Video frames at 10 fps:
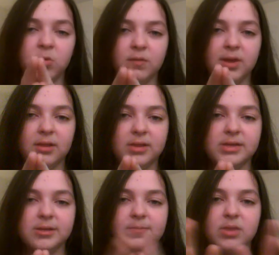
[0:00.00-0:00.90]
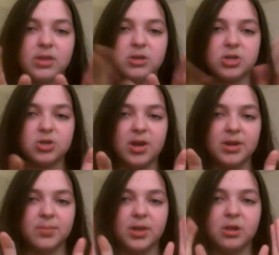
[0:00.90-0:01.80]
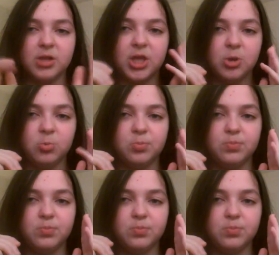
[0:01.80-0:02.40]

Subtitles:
more realism than just trying to be all cute.